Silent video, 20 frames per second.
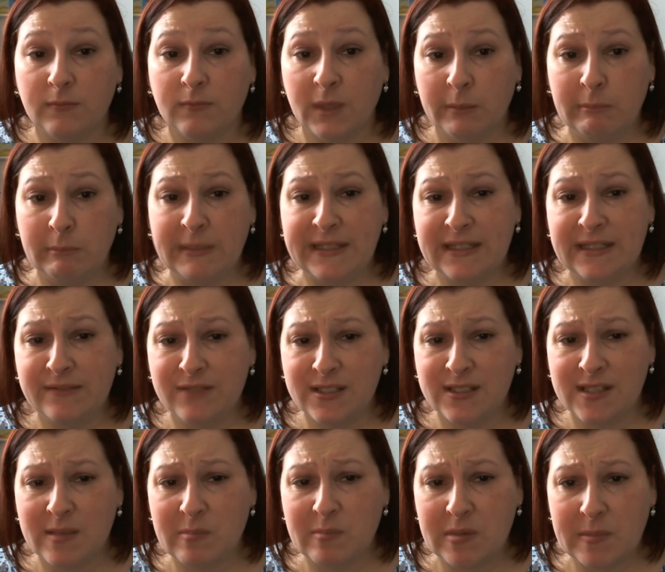Middle of
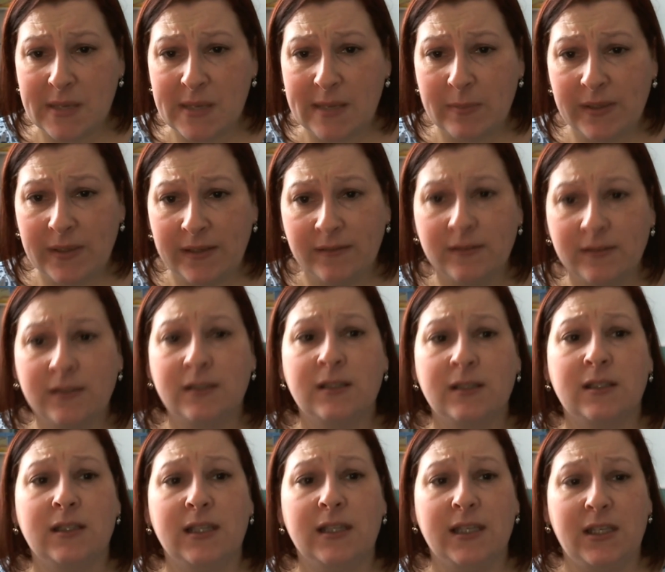December, maybe.
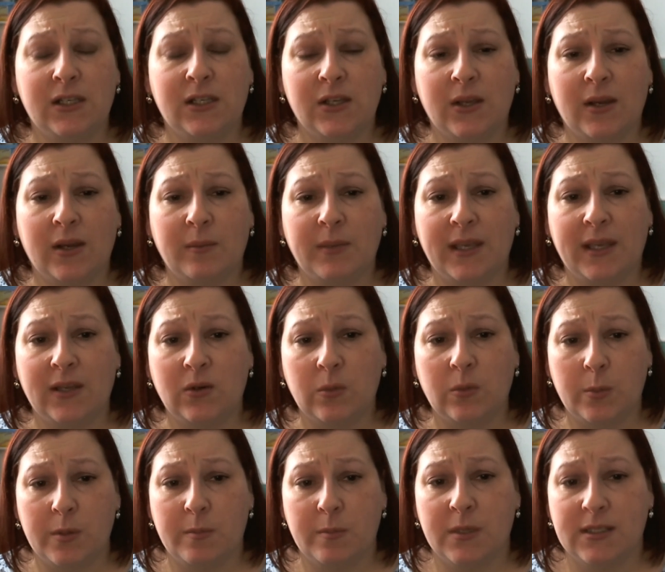Let you know how I'm getting on
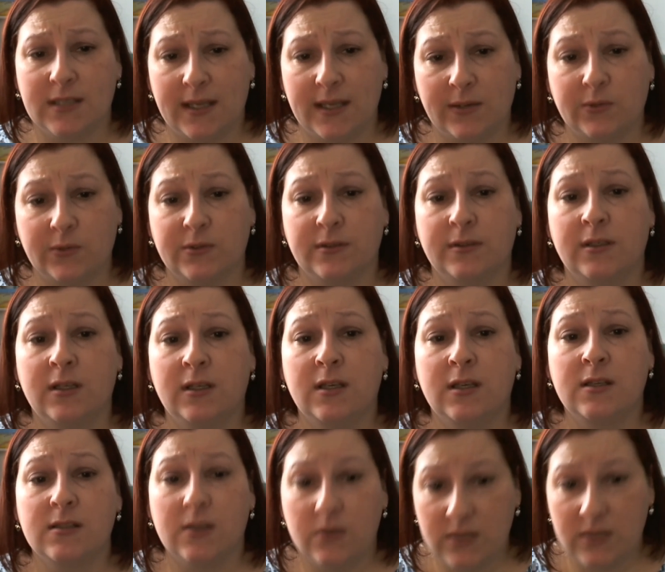with my sales.
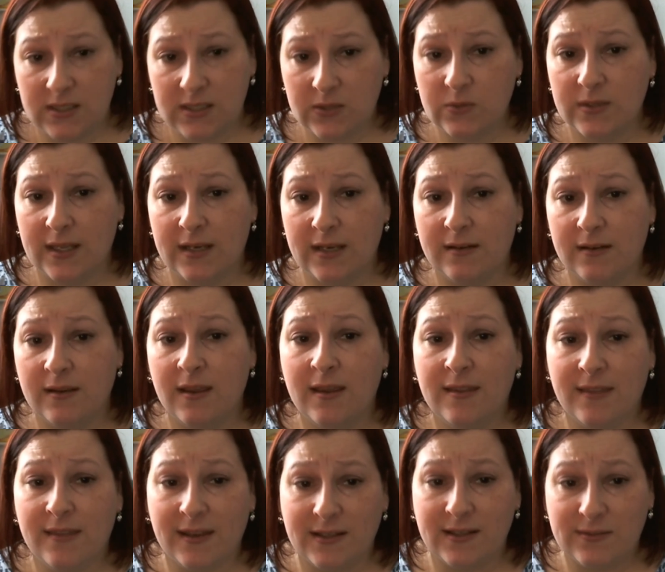So until then,
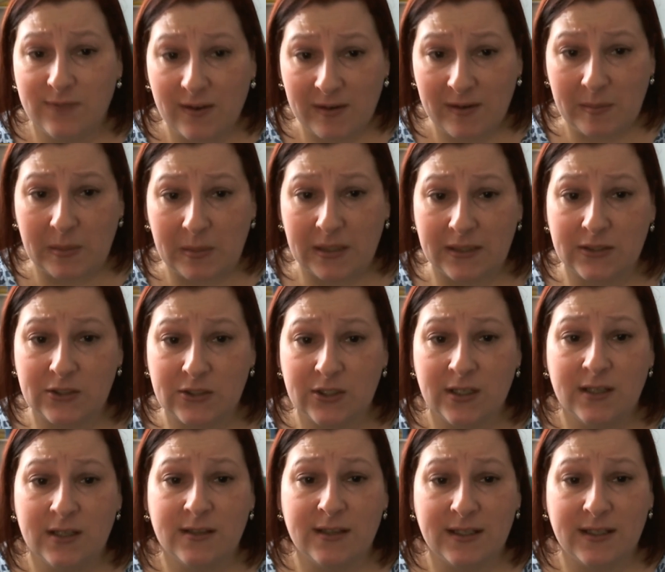thanks very much.
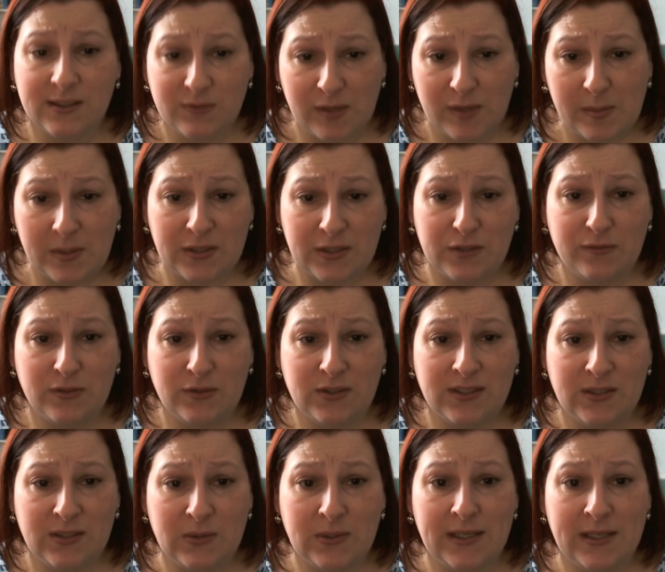Thanks very much if you're
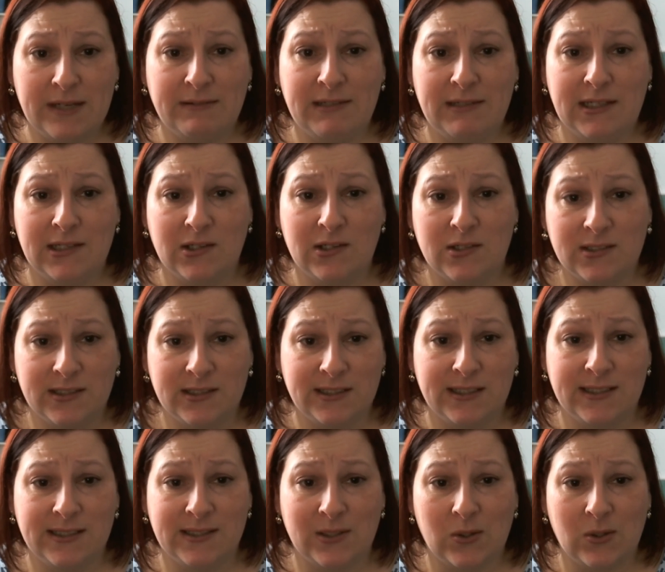still here and you lasted
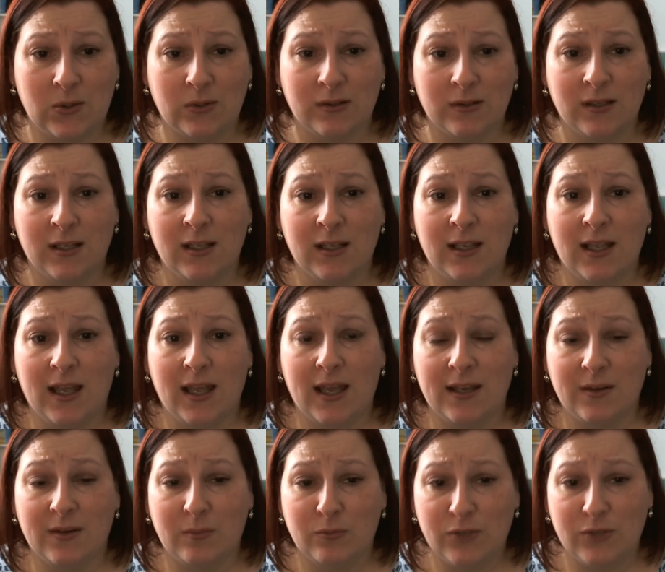this long.
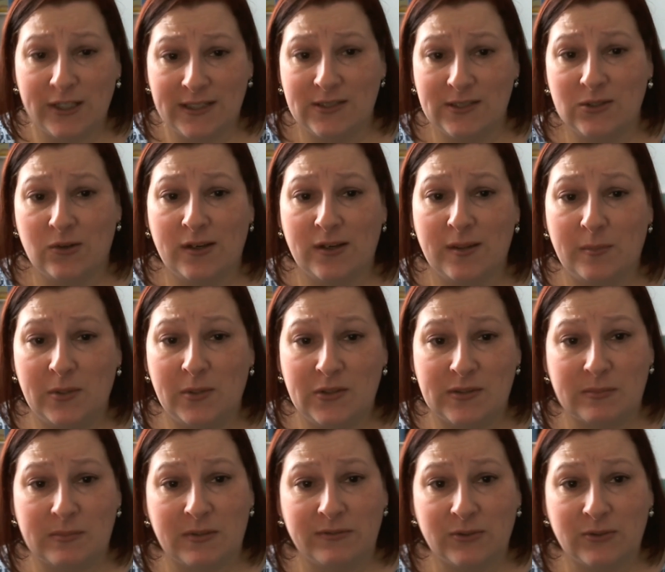And I'm really sorry I'm losing
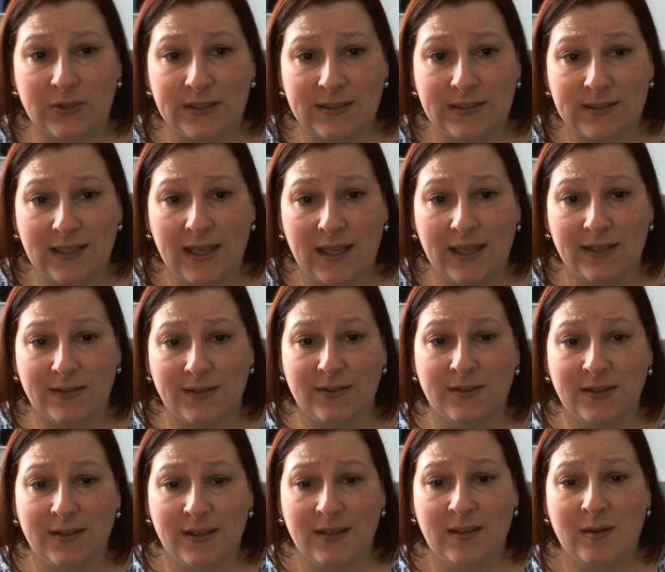my voice. And
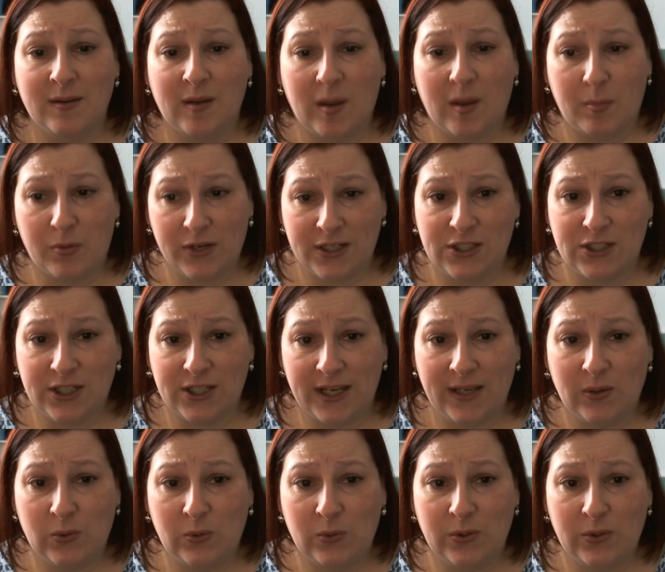appreciate
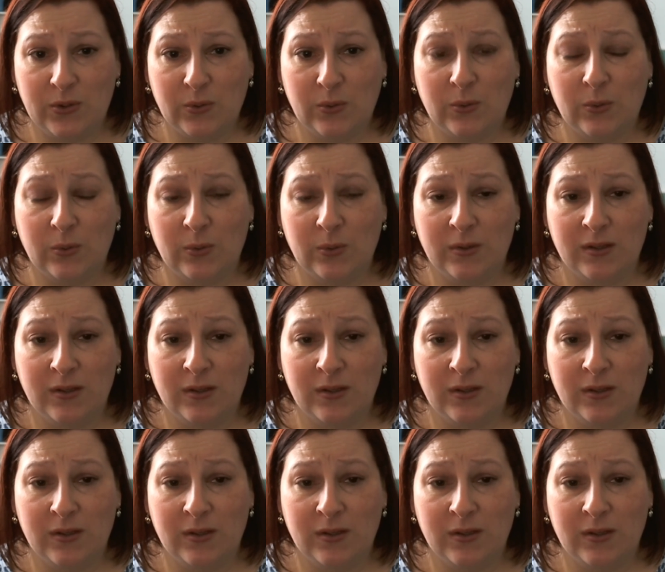all your